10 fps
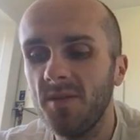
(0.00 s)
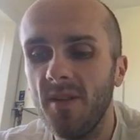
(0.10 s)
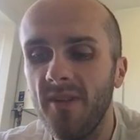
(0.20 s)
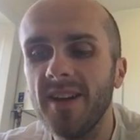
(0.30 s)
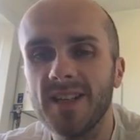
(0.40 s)
The
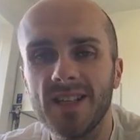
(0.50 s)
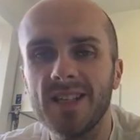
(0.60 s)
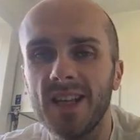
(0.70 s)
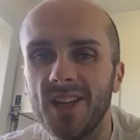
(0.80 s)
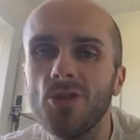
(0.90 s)
fact is,
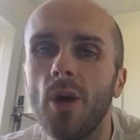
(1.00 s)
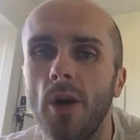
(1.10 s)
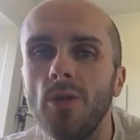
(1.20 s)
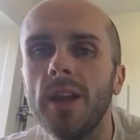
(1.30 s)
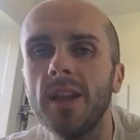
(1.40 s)
it's the initial
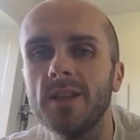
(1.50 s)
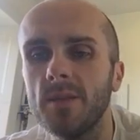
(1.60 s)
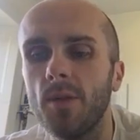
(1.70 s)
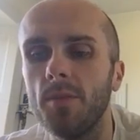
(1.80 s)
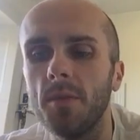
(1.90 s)
outlay that's the
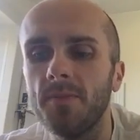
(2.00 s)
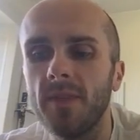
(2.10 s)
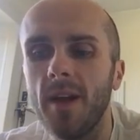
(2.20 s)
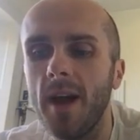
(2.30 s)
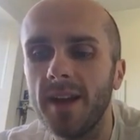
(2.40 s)
problem.
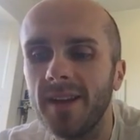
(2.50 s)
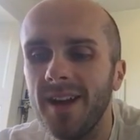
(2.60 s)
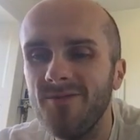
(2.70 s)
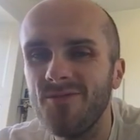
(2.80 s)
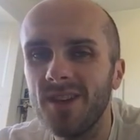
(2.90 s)
I
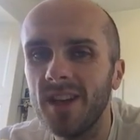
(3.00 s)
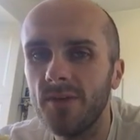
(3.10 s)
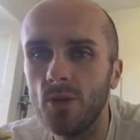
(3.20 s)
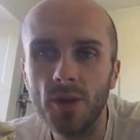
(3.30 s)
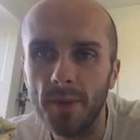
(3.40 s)
can't really
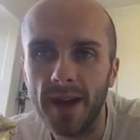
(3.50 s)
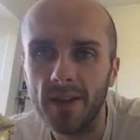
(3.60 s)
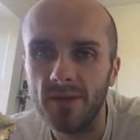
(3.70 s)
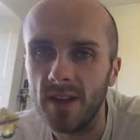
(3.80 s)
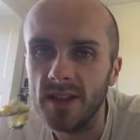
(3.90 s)
afford a
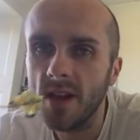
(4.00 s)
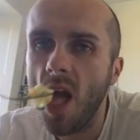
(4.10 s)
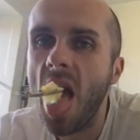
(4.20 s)
packet of yeast.